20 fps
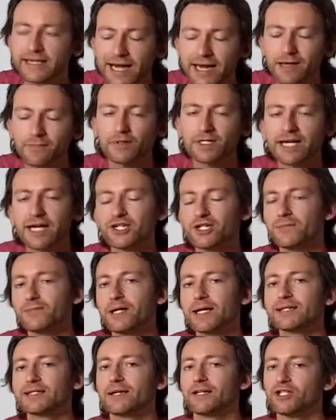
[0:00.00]
Getting protection
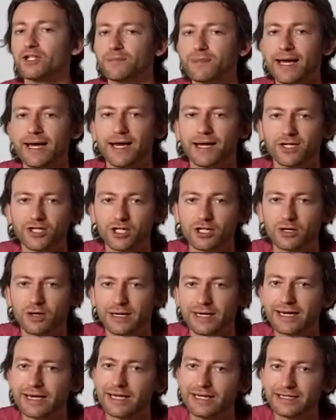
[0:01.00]
in places like Japan,
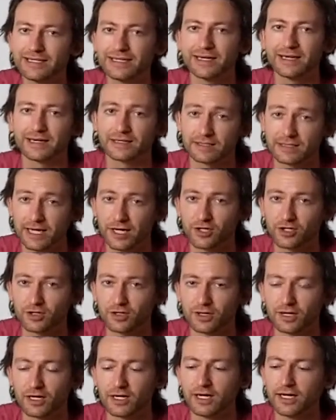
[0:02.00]
China, India,
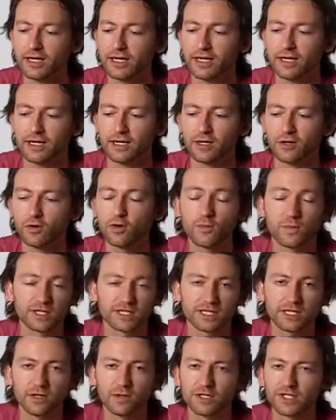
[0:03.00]
etc., or
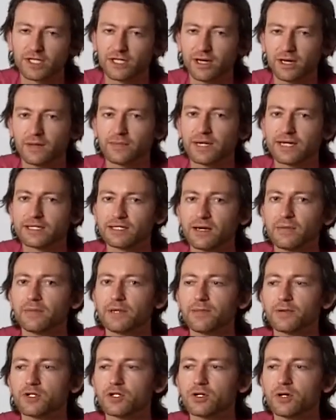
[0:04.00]
Brazil, which is another place some
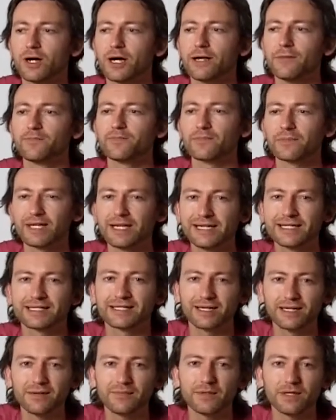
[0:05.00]
people try, is
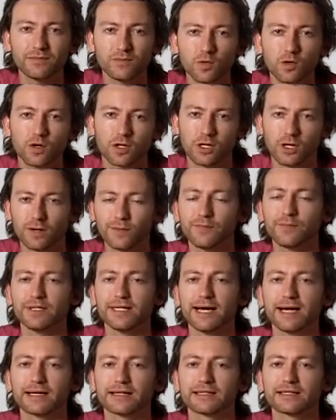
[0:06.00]
going to be more
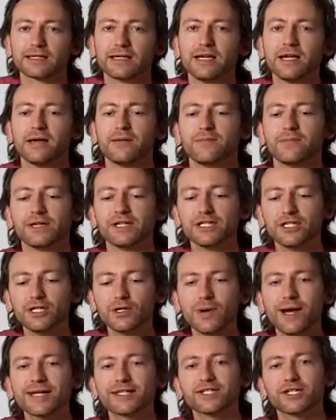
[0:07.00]
complex. But
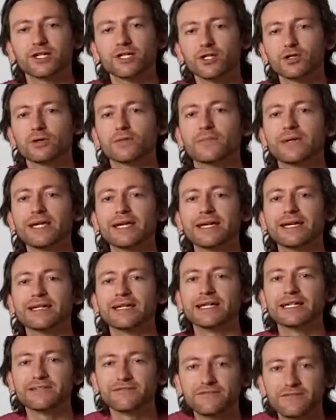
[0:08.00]
US and
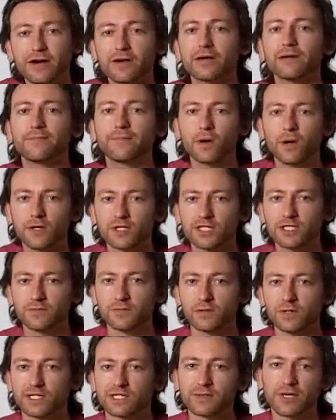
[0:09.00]
European is very
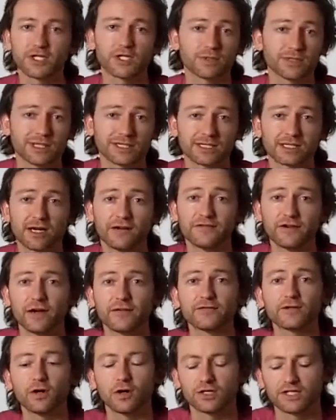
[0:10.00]
possible, especially with the stuff
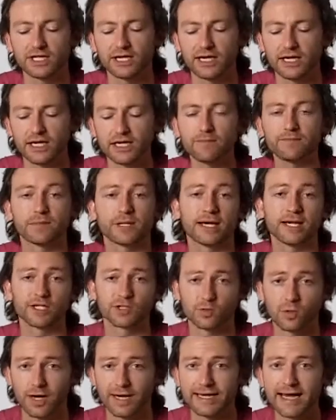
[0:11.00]
I've got in
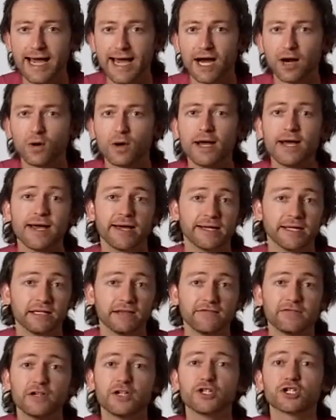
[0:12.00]
place right now. And
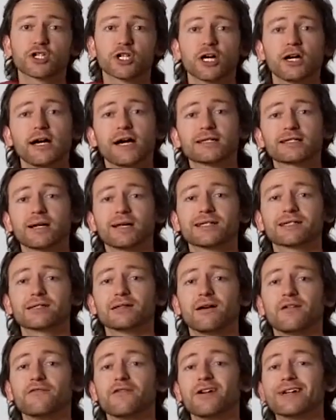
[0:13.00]
in the future, as I
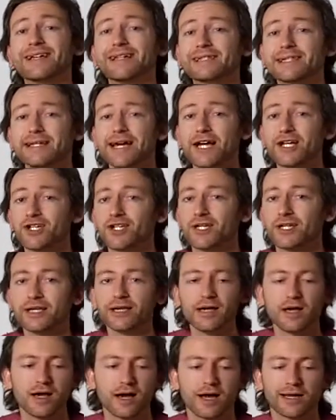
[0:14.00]
start filing
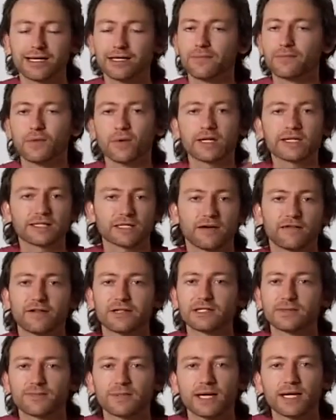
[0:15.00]
internationally, I'm going to bring
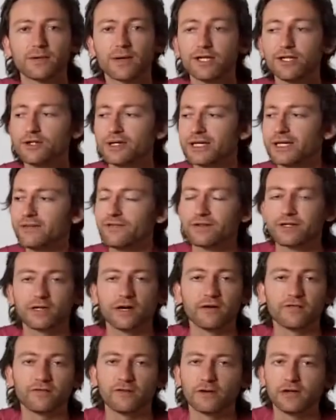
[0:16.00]
stuff into play where you can even
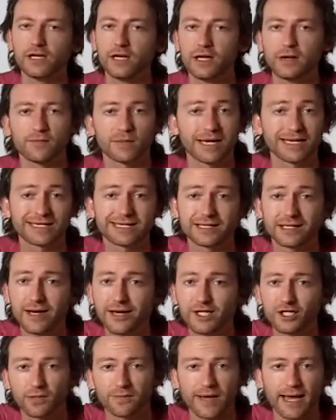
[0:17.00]
go for places
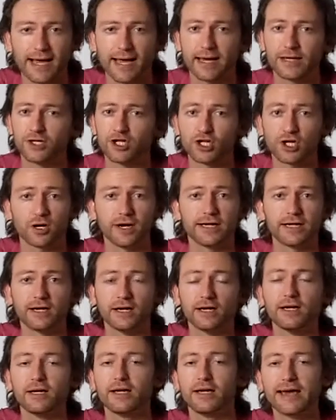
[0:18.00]
like Japan,
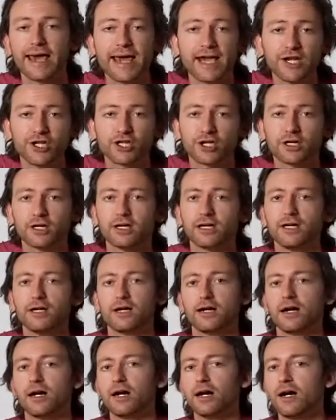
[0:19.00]
China, Asia,
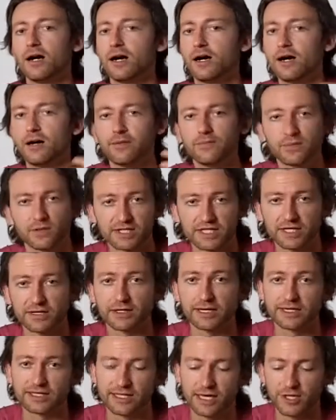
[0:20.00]

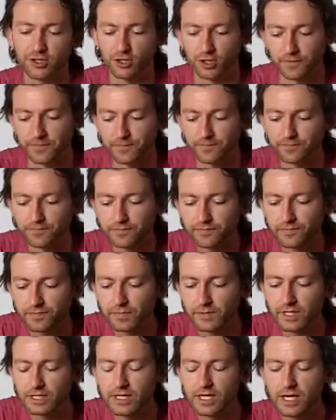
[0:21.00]
Brazil, etc.
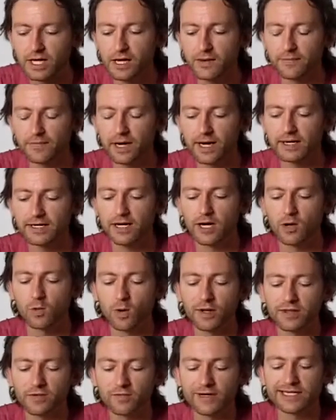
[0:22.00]
But
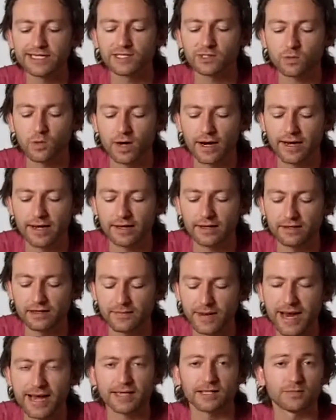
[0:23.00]
one of the reasons why
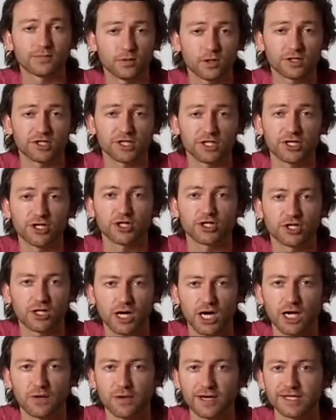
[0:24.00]
the patent
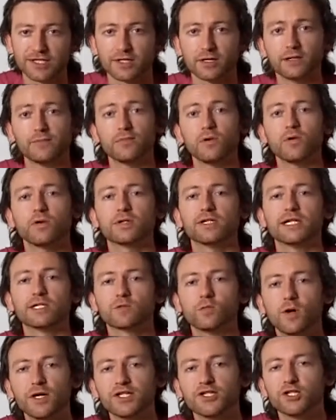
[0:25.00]
prosecution highway is so important
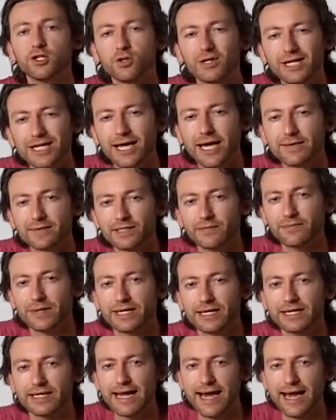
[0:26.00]
is once your claims have been